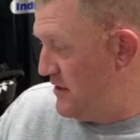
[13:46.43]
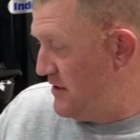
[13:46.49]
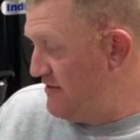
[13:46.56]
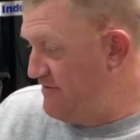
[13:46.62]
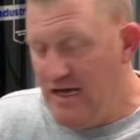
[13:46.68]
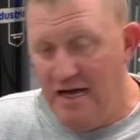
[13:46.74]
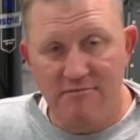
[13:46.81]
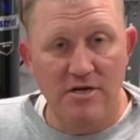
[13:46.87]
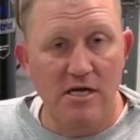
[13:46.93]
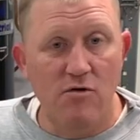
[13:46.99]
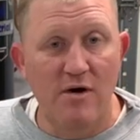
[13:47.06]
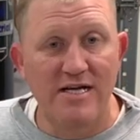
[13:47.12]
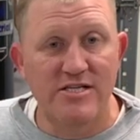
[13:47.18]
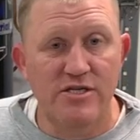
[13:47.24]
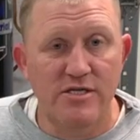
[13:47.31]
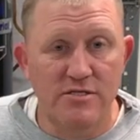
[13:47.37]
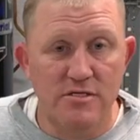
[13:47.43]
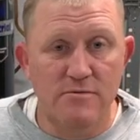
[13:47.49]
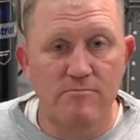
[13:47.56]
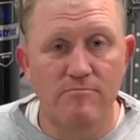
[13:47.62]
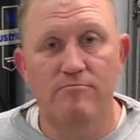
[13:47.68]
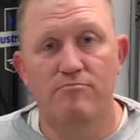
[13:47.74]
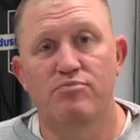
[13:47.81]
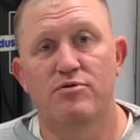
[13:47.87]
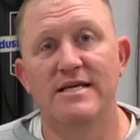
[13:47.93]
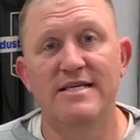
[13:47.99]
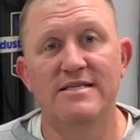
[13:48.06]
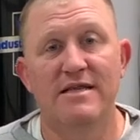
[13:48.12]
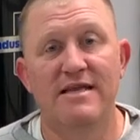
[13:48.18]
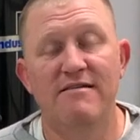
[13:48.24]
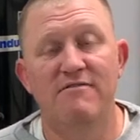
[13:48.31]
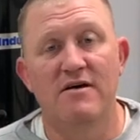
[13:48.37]
If you have any questions, please
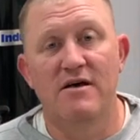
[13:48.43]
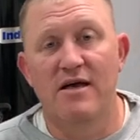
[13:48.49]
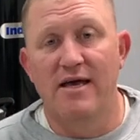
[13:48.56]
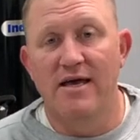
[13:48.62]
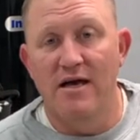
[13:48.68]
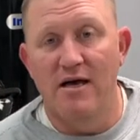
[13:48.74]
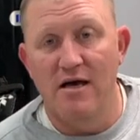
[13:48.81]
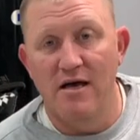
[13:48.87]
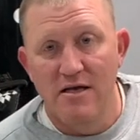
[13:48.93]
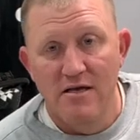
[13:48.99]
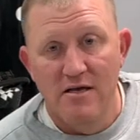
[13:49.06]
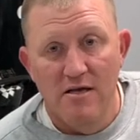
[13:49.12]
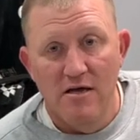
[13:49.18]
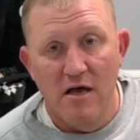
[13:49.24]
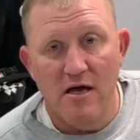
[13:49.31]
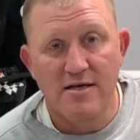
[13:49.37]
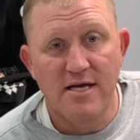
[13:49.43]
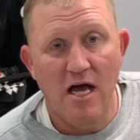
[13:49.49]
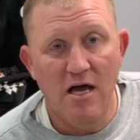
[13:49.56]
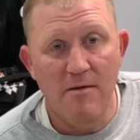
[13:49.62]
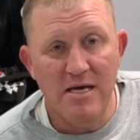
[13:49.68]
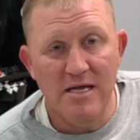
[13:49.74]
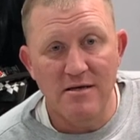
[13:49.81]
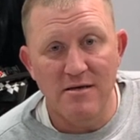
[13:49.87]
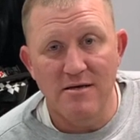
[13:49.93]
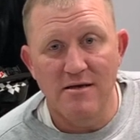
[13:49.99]
leave a comment,